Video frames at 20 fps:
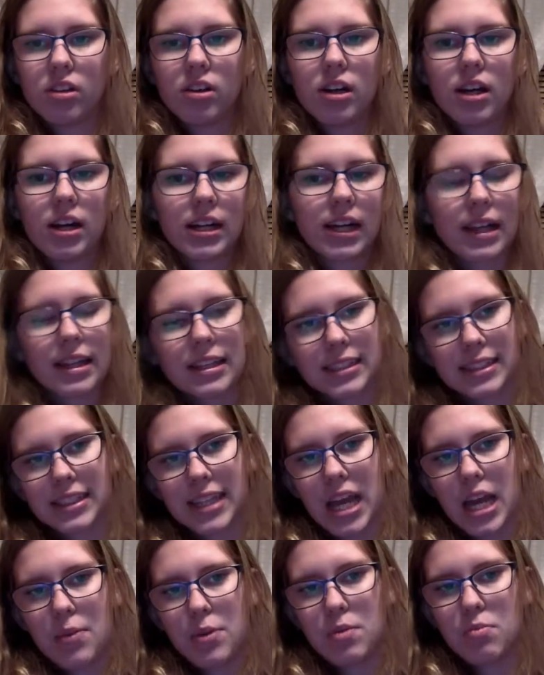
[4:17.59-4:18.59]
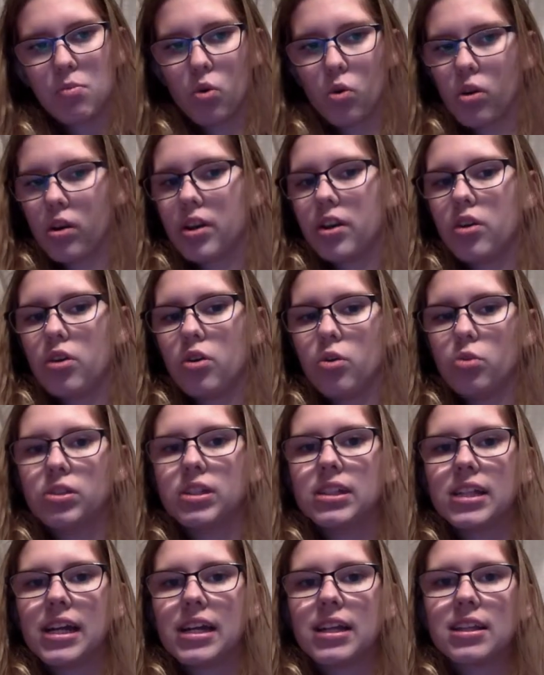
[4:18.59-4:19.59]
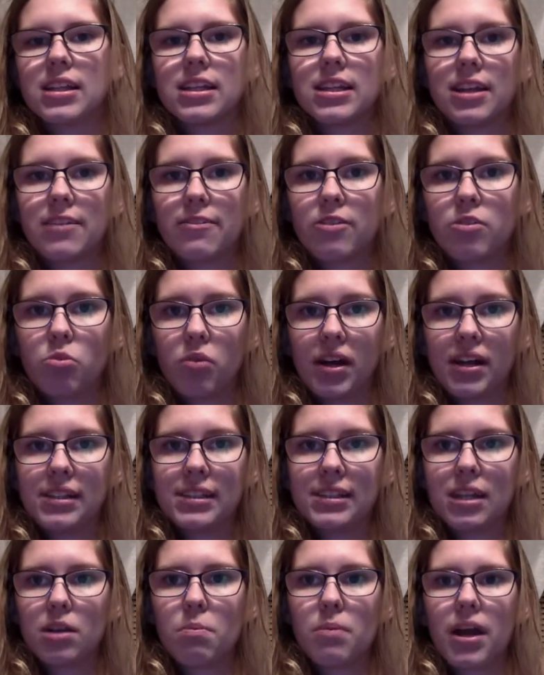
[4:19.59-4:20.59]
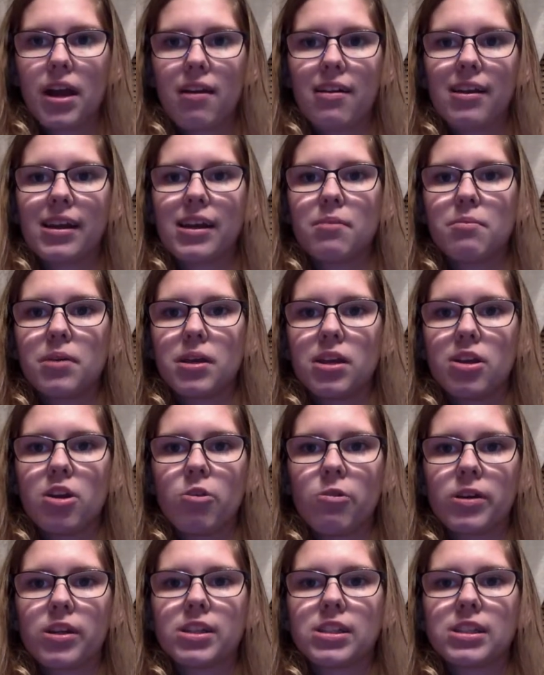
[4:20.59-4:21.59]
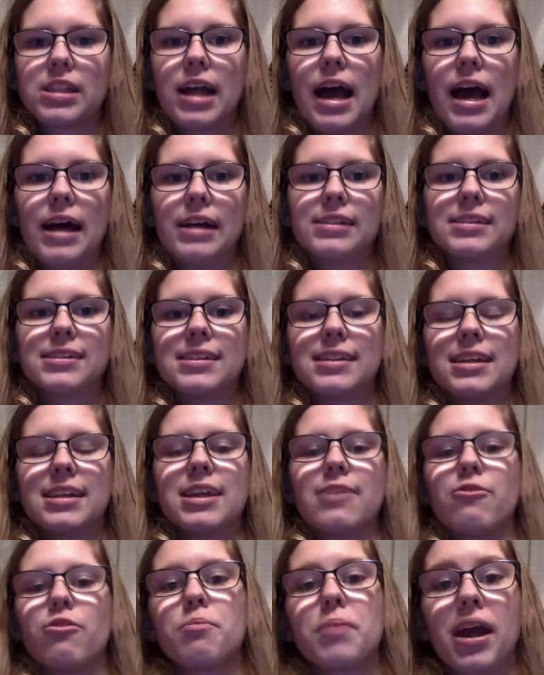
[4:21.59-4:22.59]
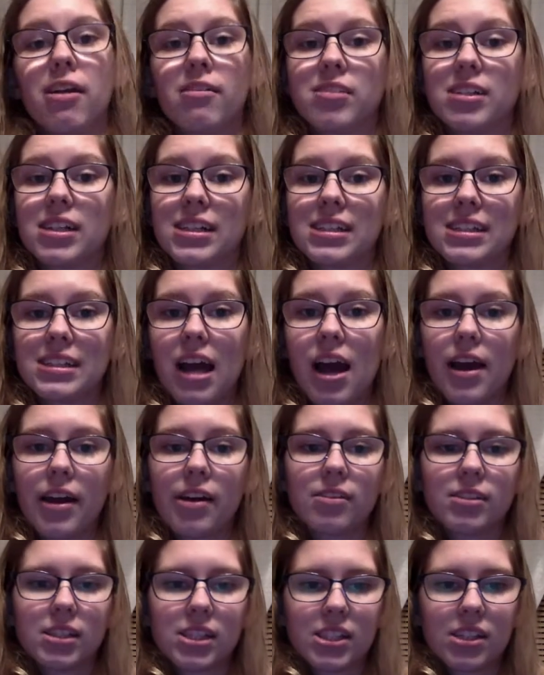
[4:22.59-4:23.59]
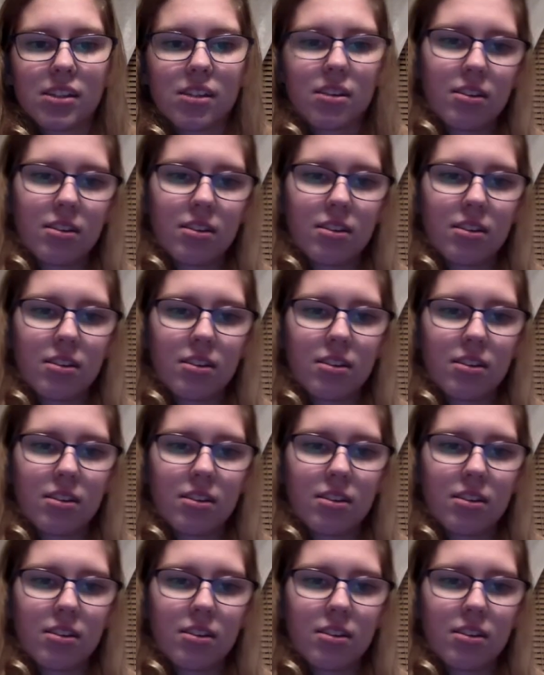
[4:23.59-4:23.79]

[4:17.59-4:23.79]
Again, this is Amy Morin, who stated the different ways that a parent can be noticed as the different parenting styles.